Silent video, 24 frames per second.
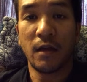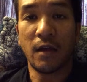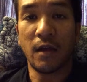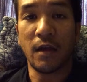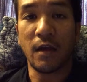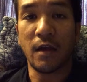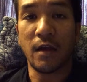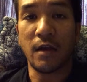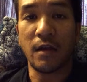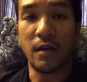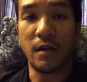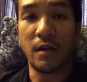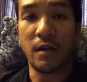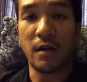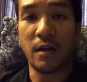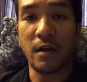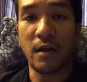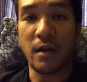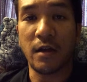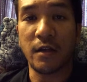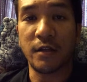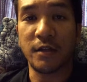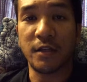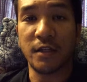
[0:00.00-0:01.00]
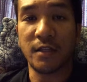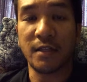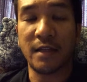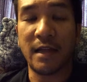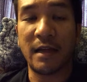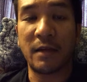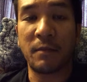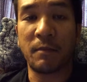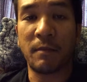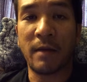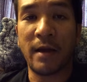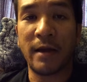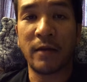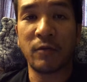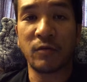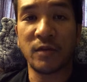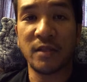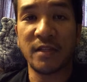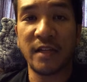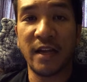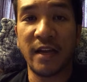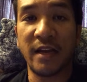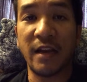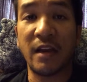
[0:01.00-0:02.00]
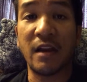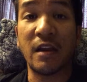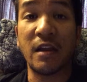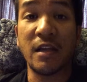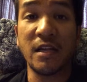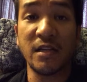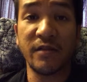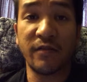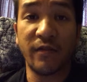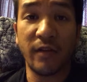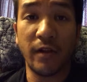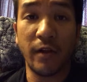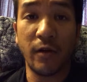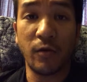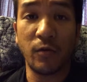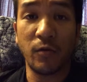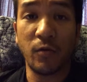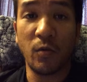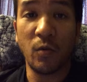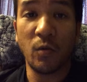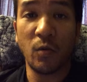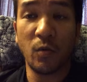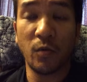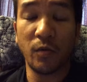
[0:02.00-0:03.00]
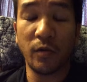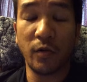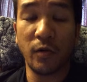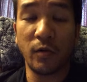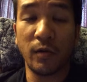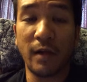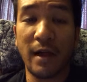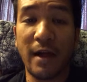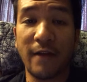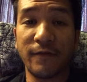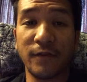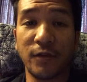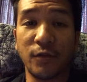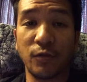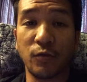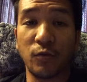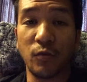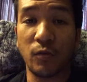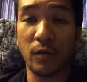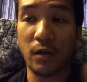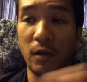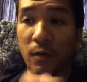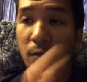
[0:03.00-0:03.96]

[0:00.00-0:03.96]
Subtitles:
And just like Mike was saying in his video, you'll have to